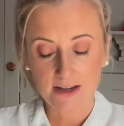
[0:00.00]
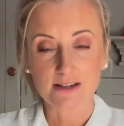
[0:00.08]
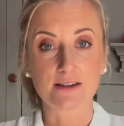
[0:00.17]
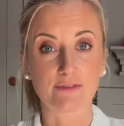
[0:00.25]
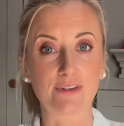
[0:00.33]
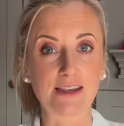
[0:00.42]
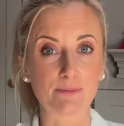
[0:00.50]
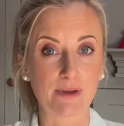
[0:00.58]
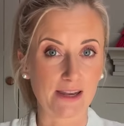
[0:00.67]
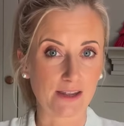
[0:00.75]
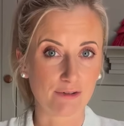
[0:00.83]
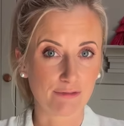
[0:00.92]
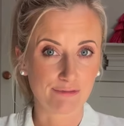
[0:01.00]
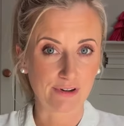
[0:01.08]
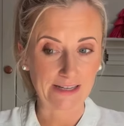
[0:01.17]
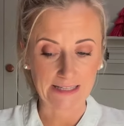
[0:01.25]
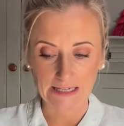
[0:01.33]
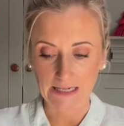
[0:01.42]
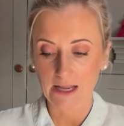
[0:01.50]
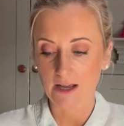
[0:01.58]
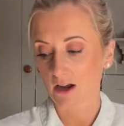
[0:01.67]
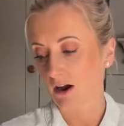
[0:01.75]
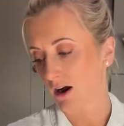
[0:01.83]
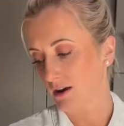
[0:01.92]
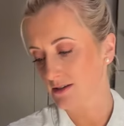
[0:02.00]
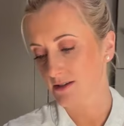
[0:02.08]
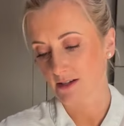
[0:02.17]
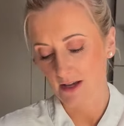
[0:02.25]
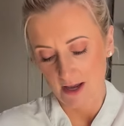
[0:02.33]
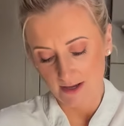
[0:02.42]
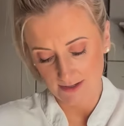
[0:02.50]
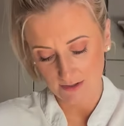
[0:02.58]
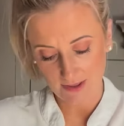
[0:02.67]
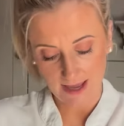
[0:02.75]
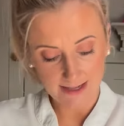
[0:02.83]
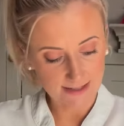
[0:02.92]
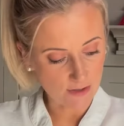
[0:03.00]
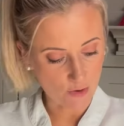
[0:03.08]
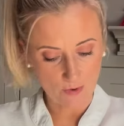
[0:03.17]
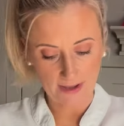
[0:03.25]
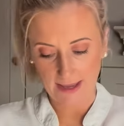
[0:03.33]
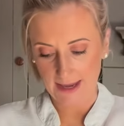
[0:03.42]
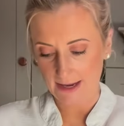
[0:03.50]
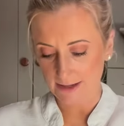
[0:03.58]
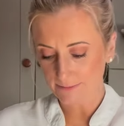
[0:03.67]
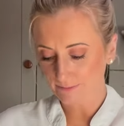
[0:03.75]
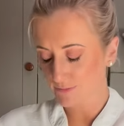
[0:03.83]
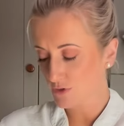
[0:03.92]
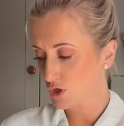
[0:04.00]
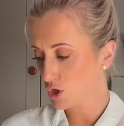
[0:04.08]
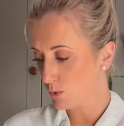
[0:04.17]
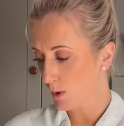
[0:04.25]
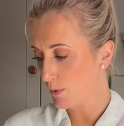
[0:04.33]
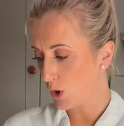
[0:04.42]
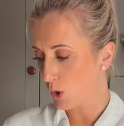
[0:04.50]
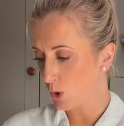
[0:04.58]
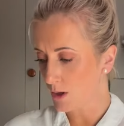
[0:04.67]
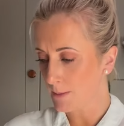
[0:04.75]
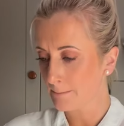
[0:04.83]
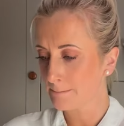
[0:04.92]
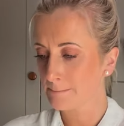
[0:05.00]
to feed many for little cost. So that's going in to a bowl.